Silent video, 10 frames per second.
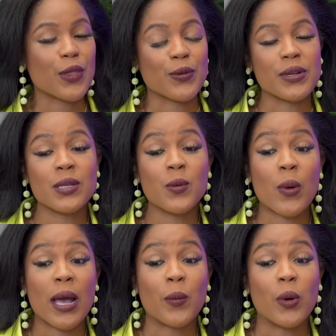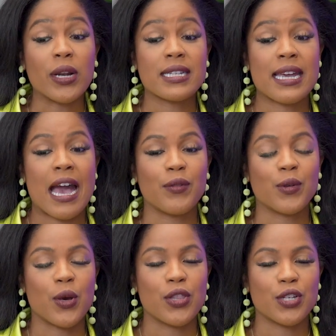the reason why I wanted to have
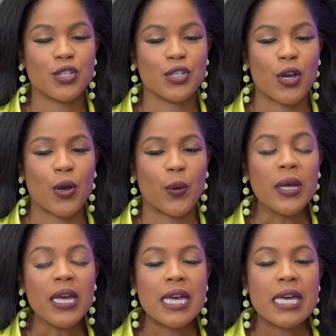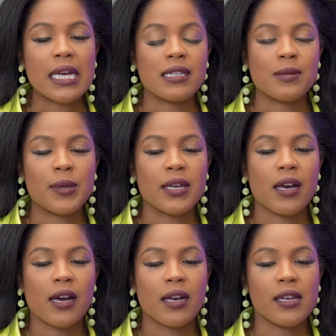you on this show is
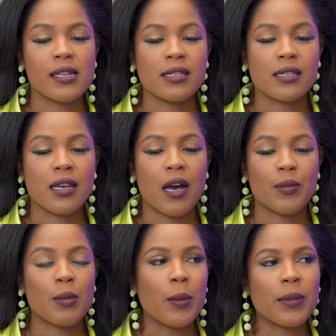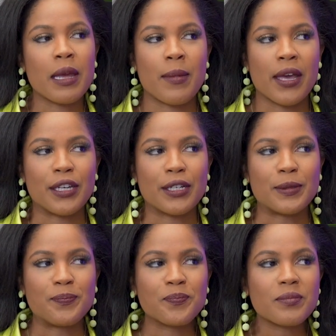because the moment I met
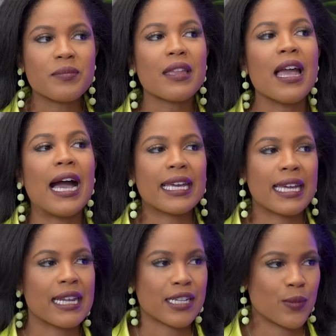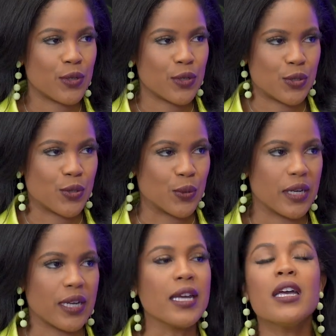you, I connected with your
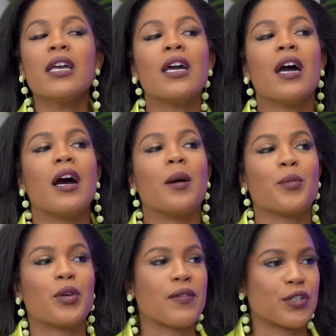story. You have a